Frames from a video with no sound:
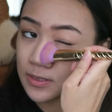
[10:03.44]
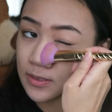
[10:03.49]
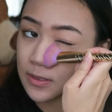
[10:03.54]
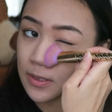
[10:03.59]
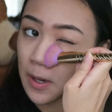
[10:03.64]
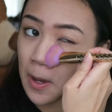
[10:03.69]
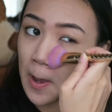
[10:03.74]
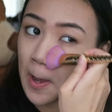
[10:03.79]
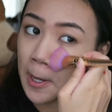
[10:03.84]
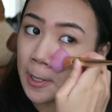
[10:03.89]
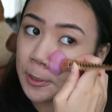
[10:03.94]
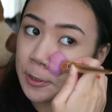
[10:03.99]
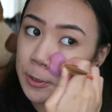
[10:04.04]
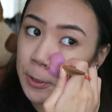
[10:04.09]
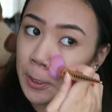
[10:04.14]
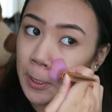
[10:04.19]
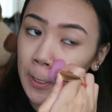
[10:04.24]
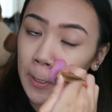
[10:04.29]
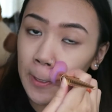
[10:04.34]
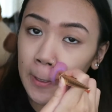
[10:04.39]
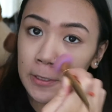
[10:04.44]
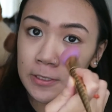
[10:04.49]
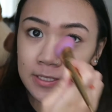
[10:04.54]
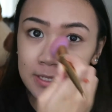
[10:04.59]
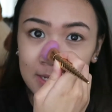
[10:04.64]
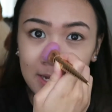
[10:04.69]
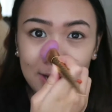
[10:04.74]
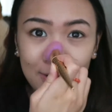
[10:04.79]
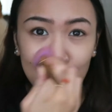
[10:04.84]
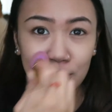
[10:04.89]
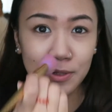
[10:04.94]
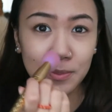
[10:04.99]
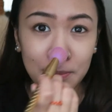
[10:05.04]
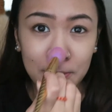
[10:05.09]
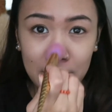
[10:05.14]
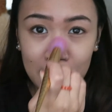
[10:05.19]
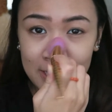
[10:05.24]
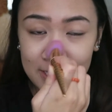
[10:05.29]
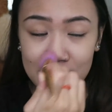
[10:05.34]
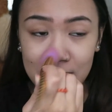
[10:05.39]
is not hydrated, it's not going to
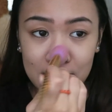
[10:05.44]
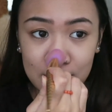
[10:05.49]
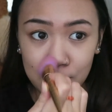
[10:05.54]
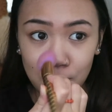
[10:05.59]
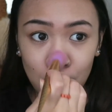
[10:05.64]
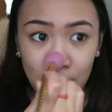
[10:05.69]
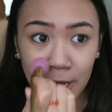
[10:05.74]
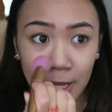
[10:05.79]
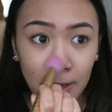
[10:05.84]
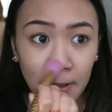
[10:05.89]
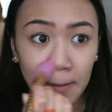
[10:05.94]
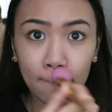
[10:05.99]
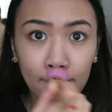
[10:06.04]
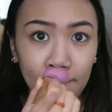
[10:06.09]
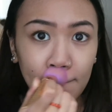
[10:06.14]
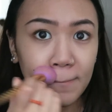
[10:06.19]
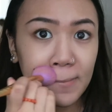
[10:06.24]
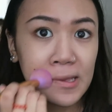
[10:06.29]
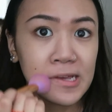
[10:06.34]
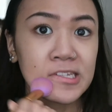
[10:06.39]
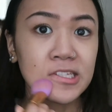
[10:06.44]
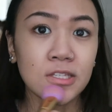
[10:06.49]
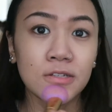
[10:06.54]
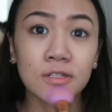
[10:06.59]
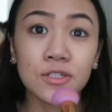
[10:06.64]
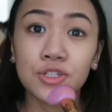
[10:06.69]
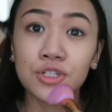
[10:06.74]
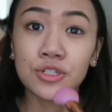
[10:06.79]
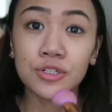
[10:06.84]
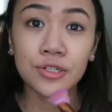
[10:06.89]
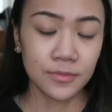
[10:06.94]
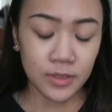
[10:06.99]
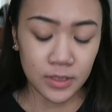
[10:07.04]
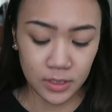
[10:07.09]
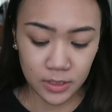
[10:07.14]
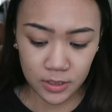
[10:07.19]
blend as well as it should.